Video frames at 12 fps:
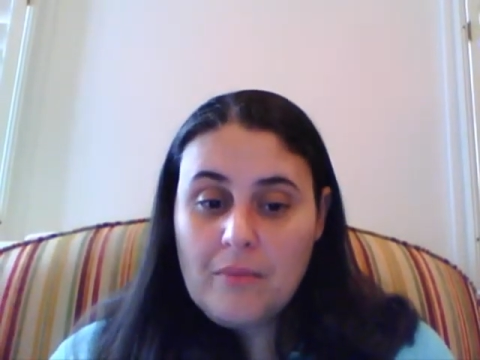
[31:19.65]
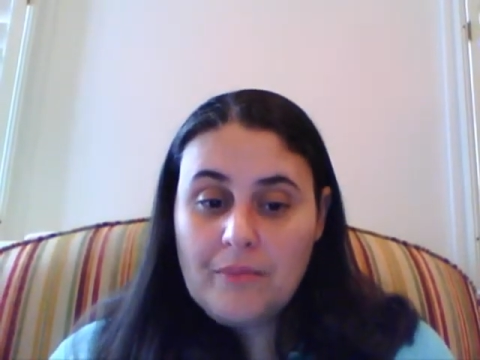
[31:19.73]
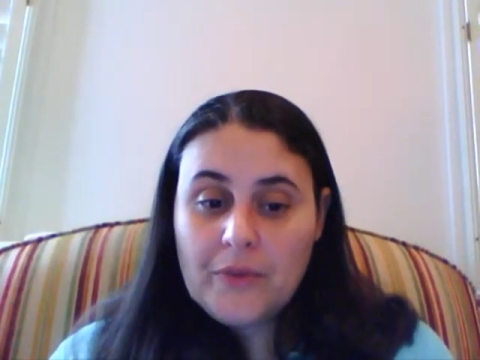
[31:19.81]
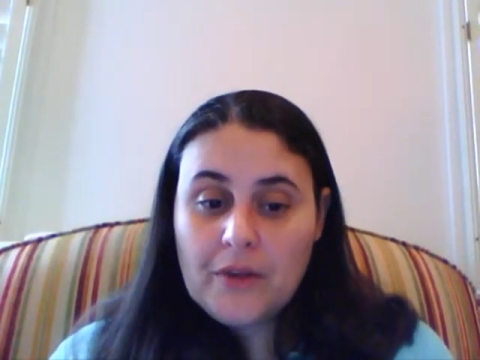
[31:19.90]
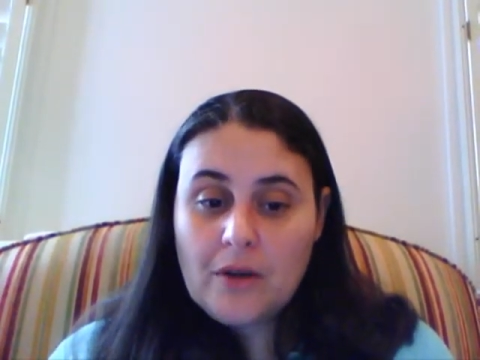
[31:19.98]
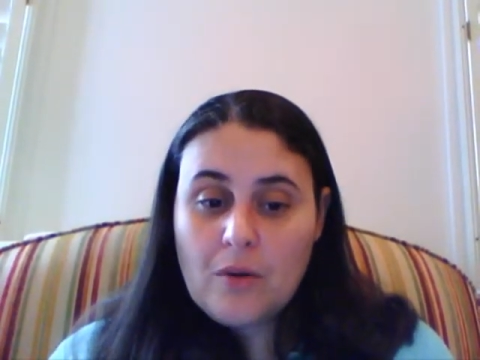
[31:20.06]

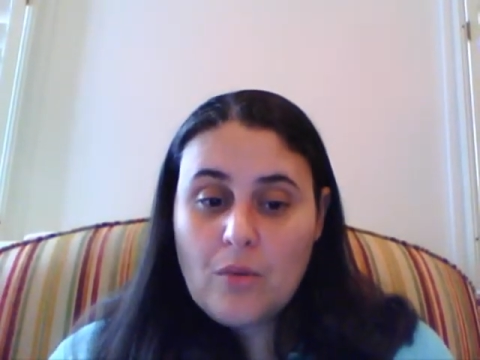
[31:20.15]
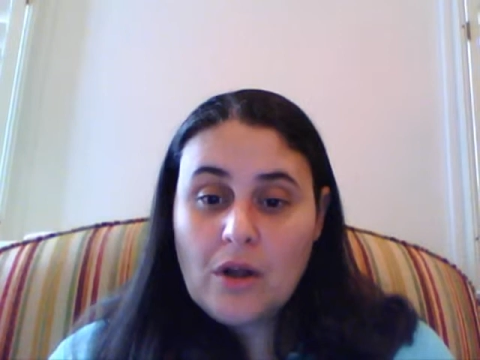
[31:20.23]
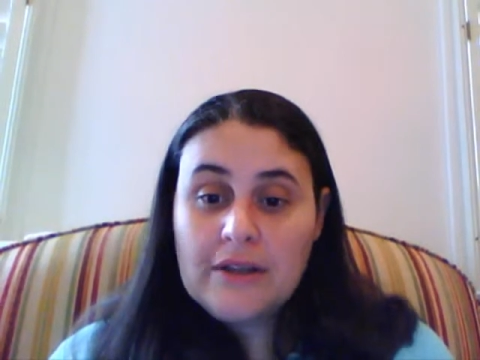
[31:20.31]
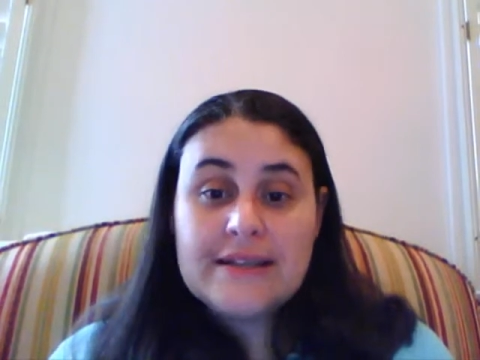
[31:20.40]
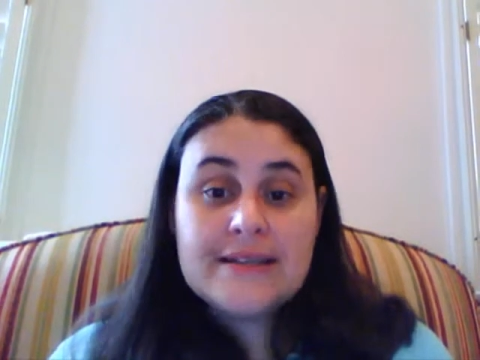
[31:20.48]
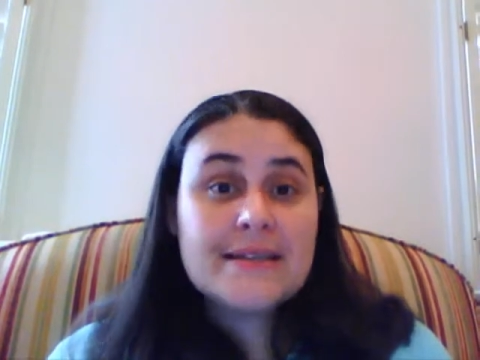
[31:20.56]
Well, this
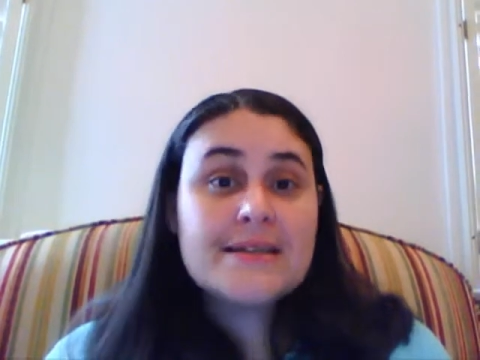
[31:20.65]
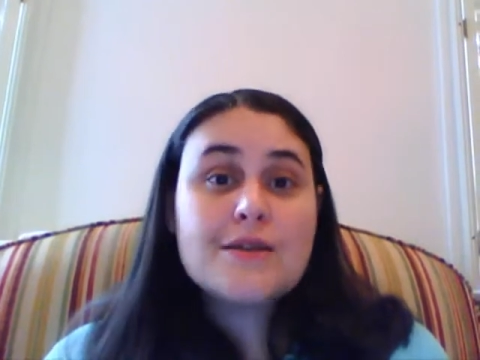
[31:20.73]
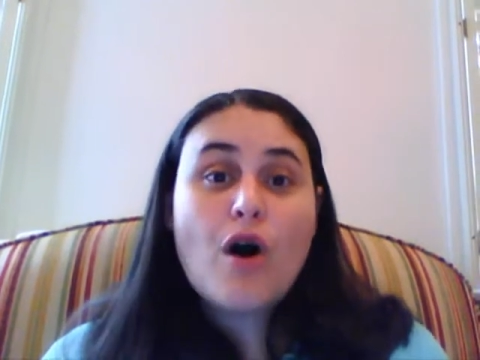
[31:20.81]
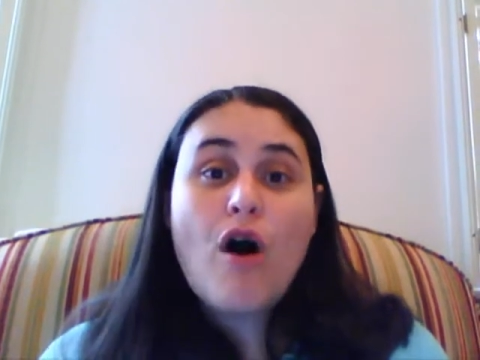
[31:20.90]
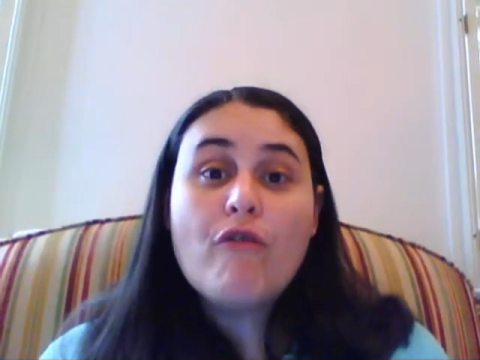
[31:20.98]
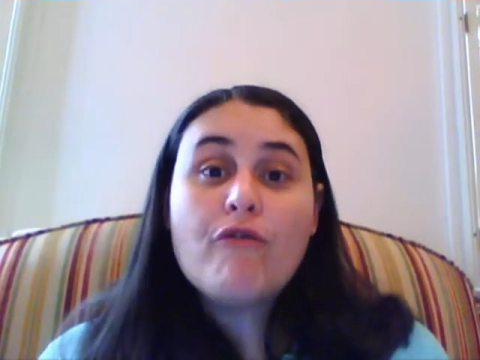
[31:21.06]
is all
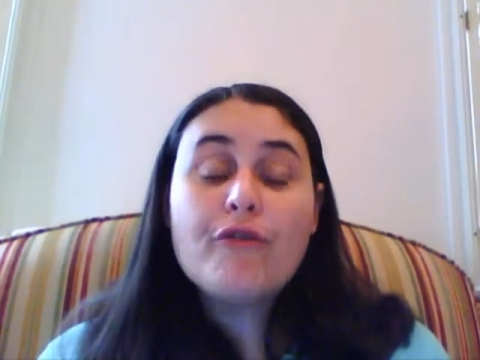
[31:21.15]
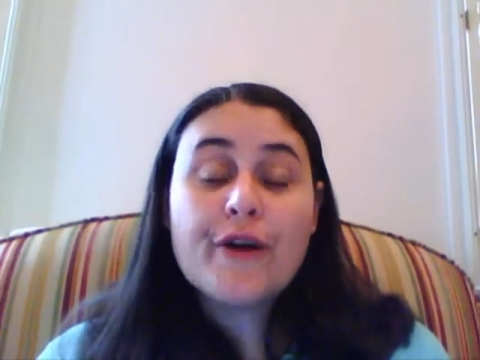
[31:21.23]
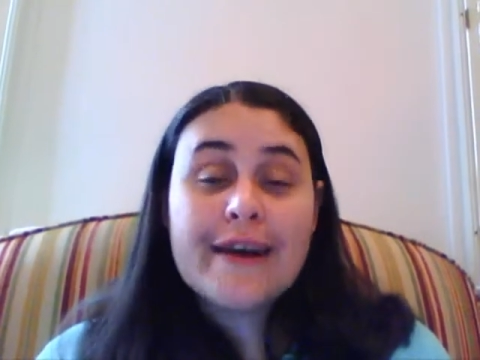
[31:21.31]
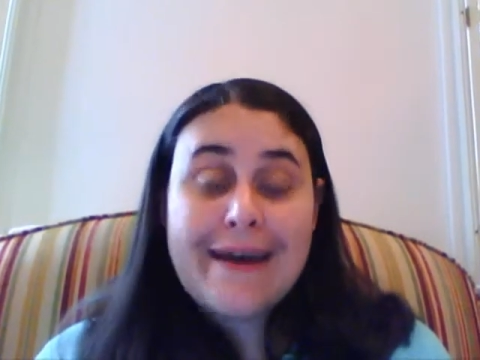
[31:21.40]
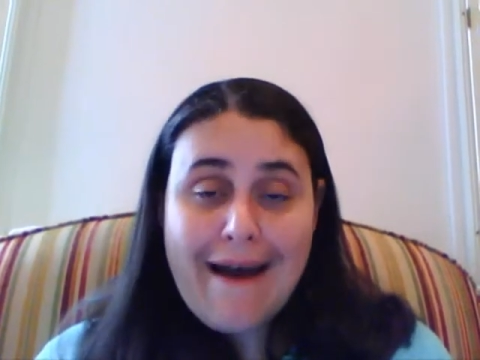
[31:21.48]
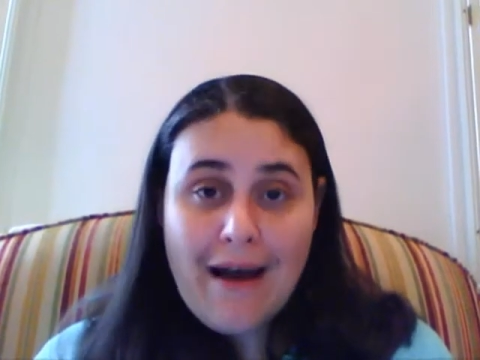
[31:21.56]
for
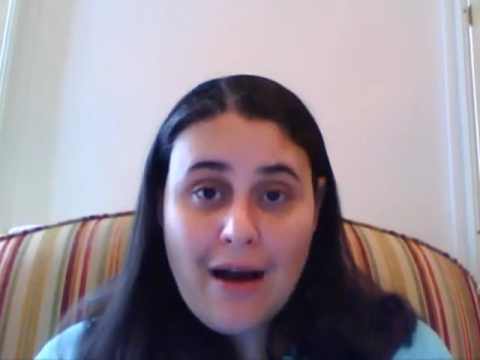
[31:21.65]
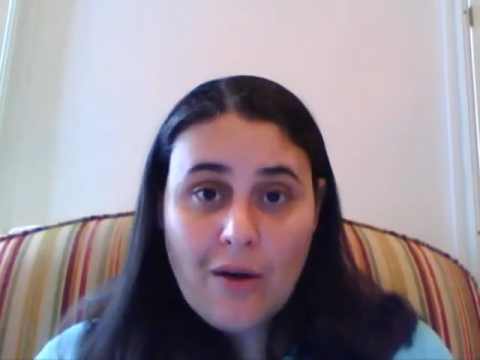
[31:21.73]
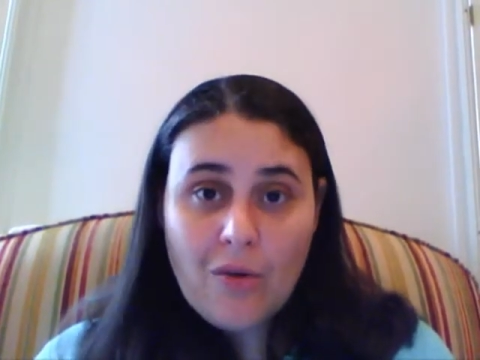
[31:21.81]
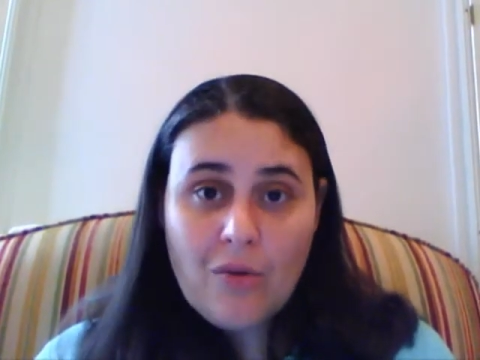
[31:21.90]
now,